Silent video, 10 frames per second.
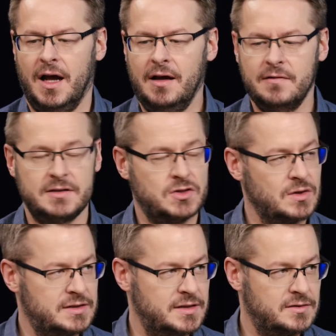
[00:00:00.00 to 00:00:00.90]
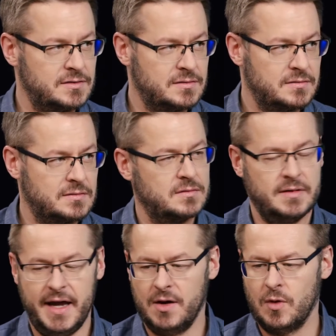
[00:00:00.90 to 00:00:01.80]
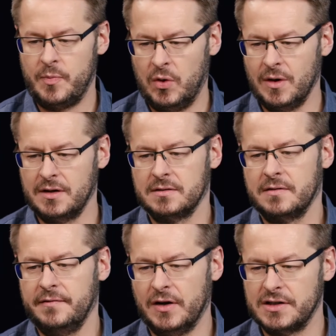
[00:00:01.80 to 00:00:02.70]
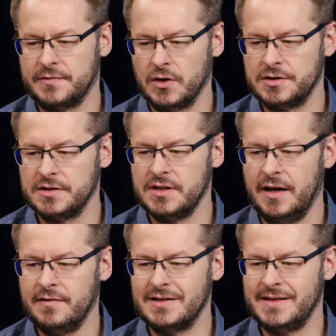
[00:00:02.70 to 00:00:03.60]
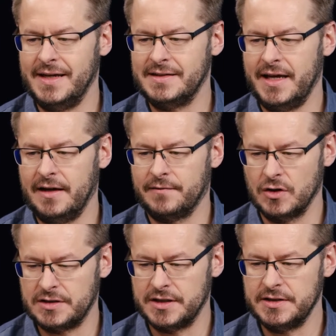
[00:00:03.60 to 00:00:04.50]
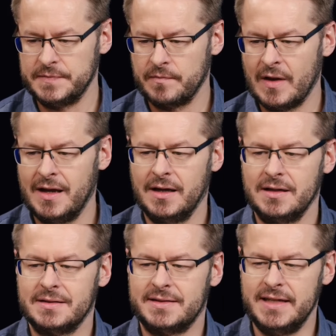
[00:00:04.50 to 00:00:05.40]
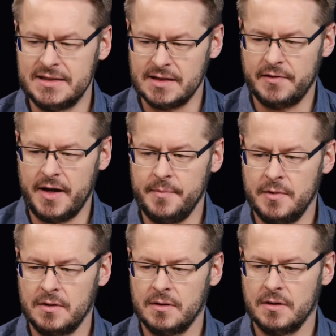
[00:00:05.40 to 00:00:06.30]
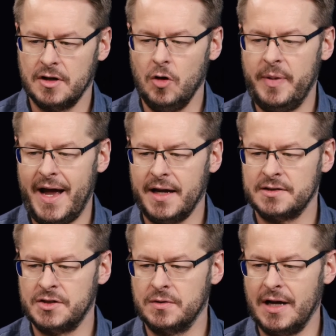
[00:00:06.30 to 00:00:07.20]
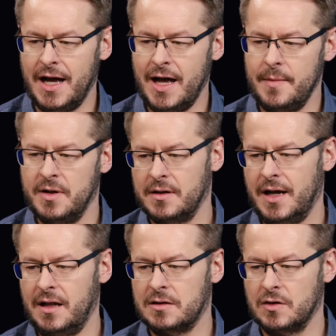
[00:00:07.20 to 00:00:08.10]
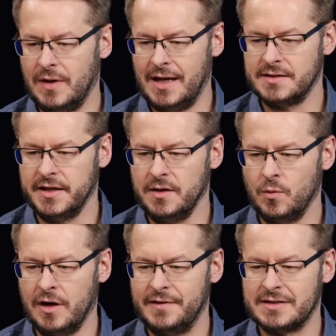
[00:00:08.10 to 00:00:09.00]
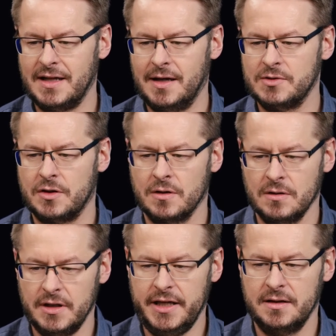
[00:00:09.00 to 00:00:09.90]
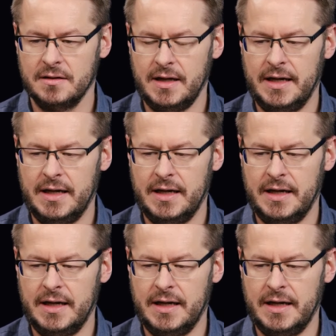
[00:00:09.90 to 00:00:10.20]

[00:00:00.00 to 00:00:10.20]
Of the sources that report various versions of the satanic verses, 6 of them go back to Ka'b al-Kharazi, one of Islam's greatest